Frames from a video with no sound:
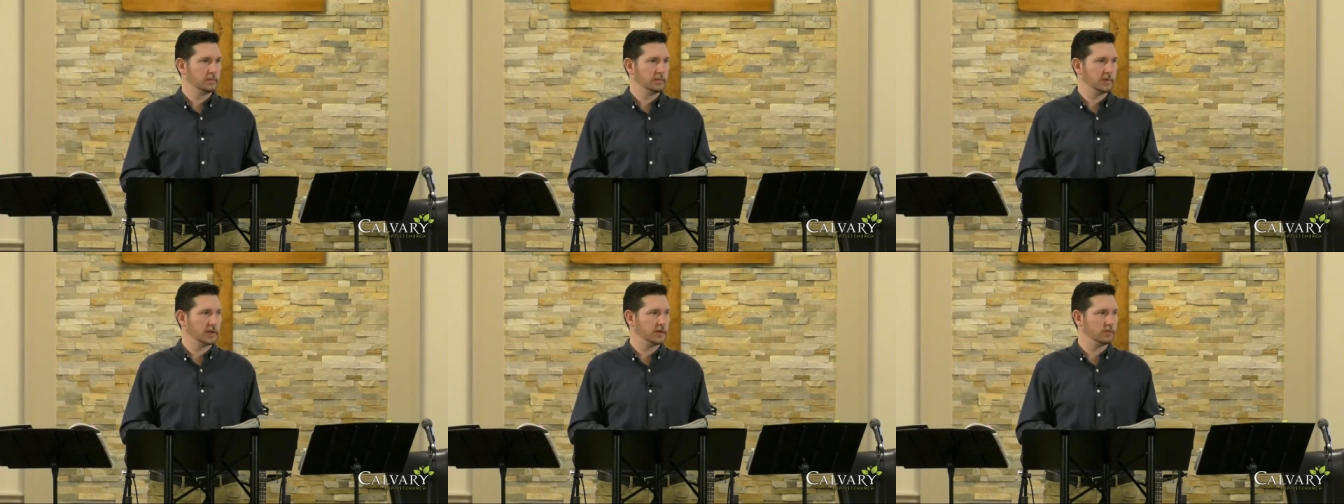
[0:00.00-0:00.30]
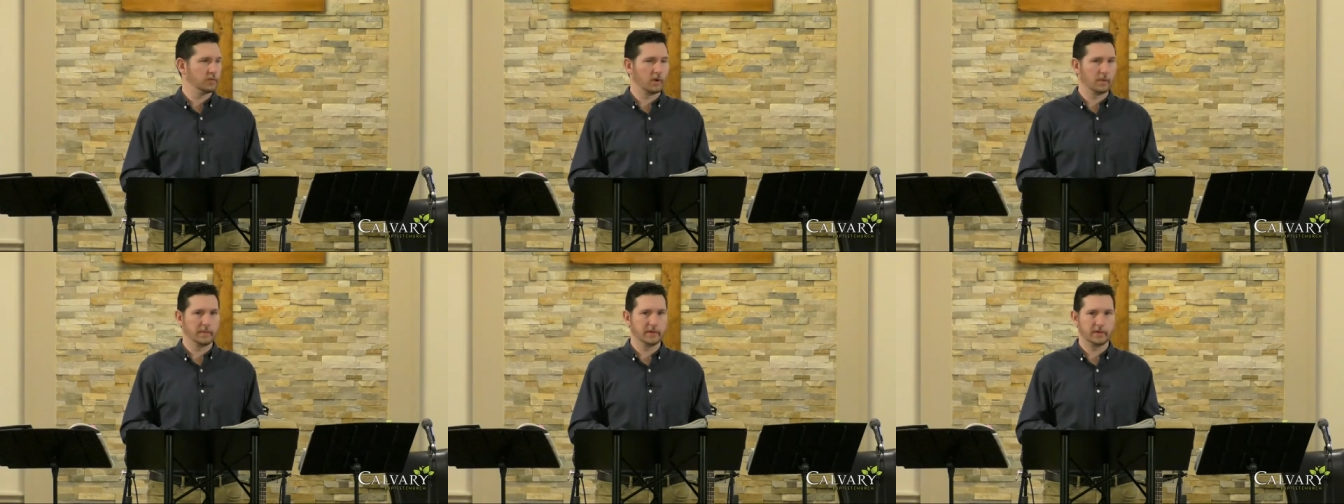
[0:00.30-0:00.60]

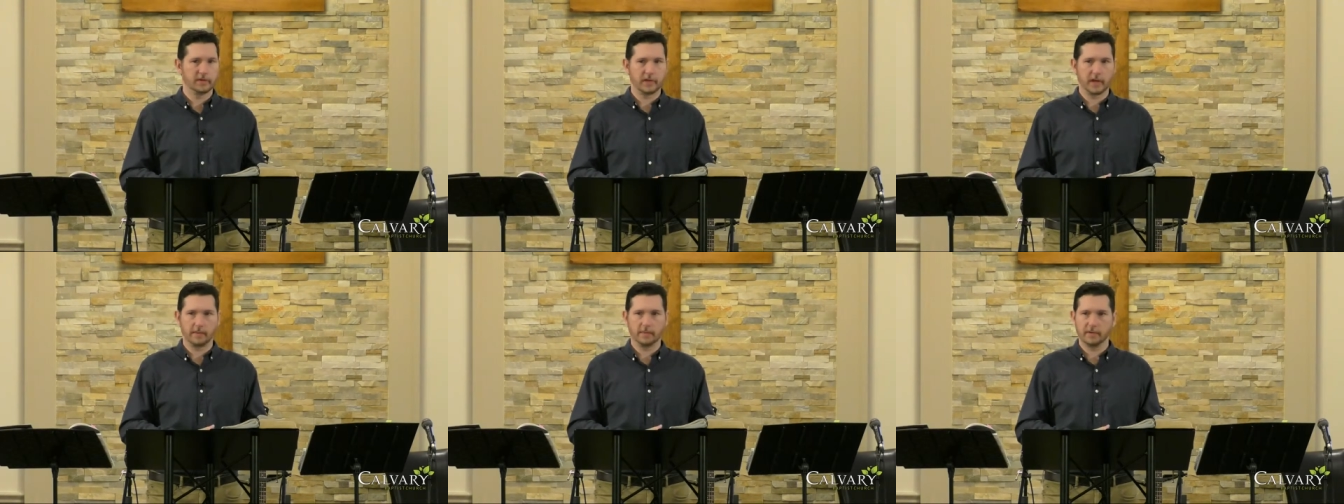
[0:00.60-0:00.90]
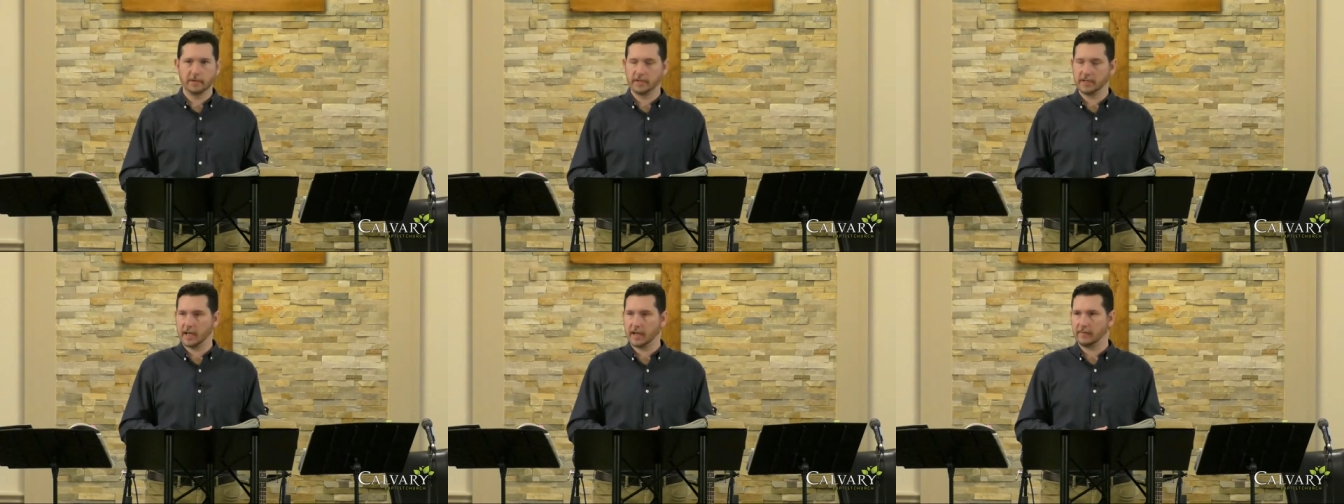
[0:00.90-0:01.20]
That's Romans
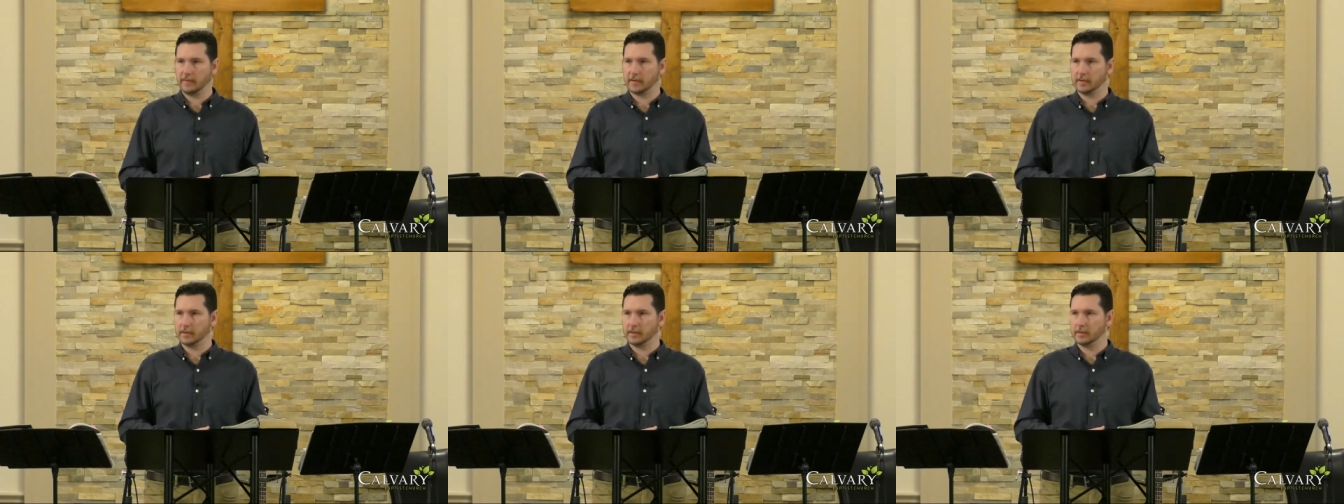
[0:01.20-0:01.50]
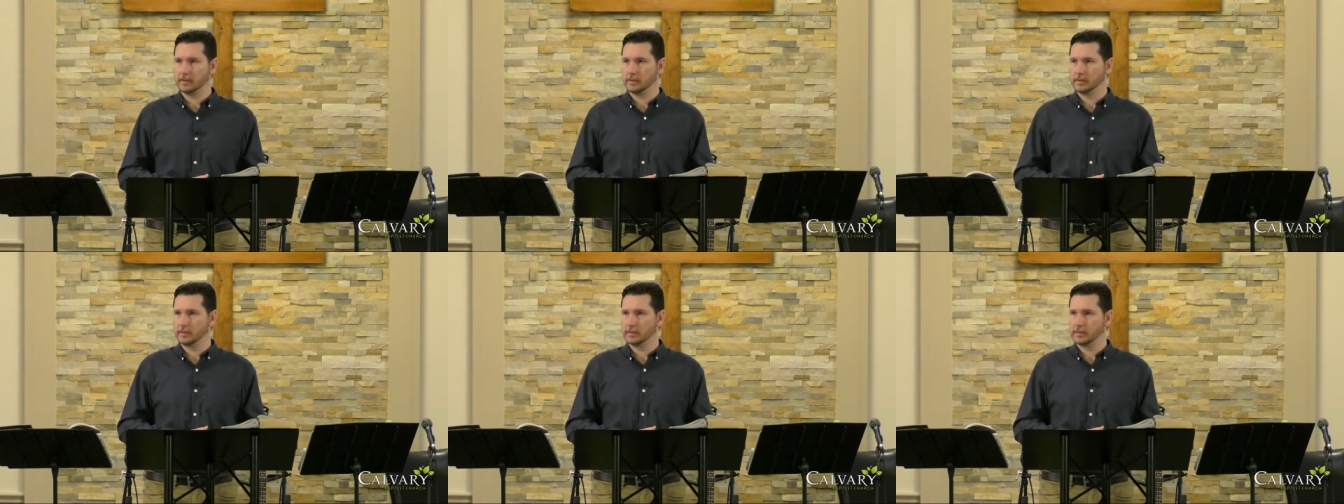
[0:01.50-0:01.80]
chapter 7
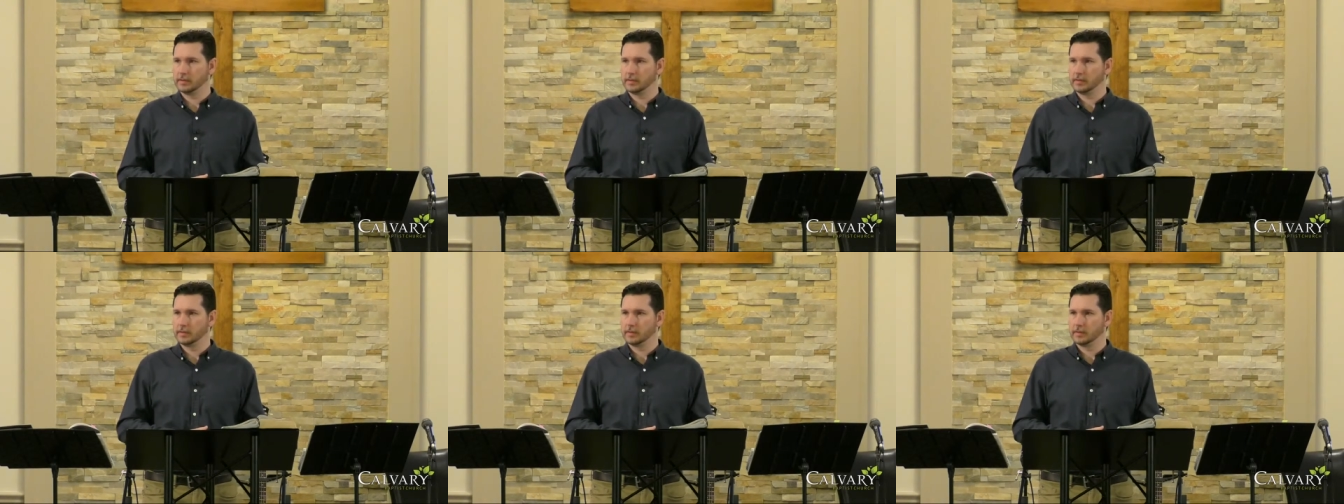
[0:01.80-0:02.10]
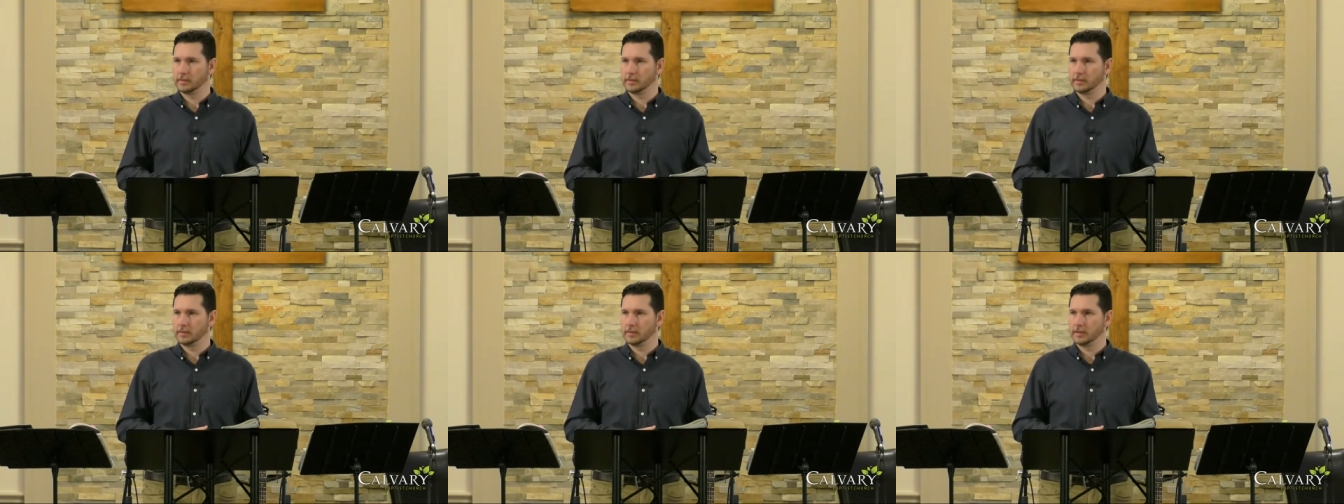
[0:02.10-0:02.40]

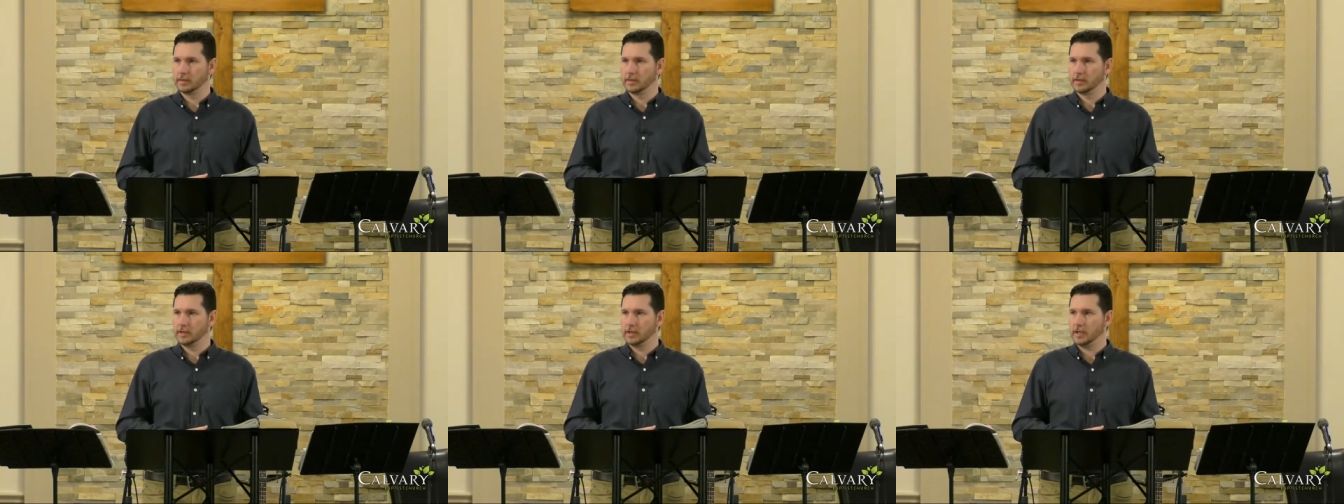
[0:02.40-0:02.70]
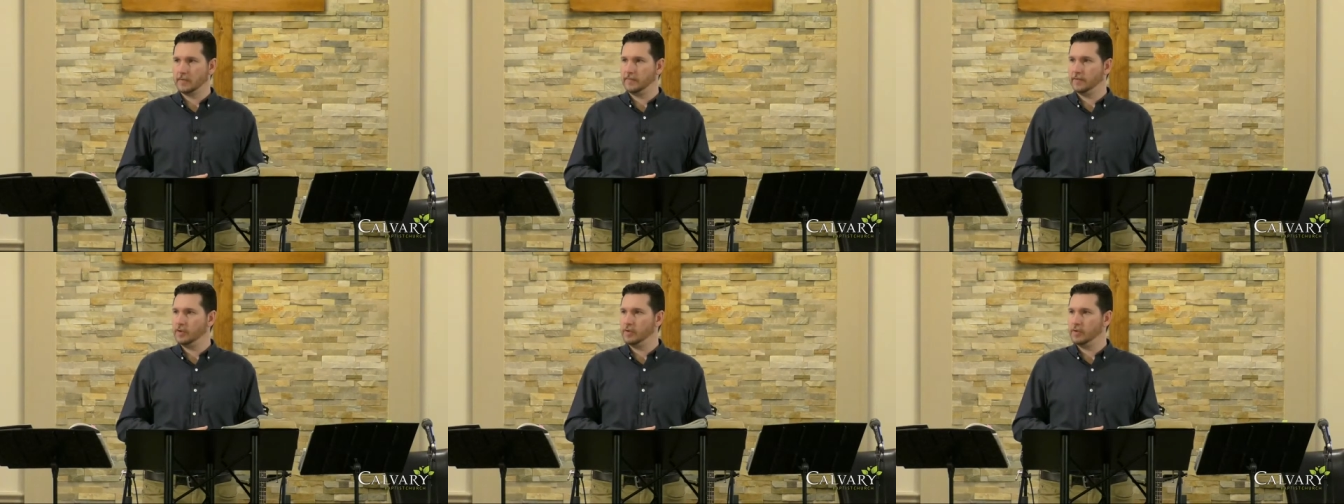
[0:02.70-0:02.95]
if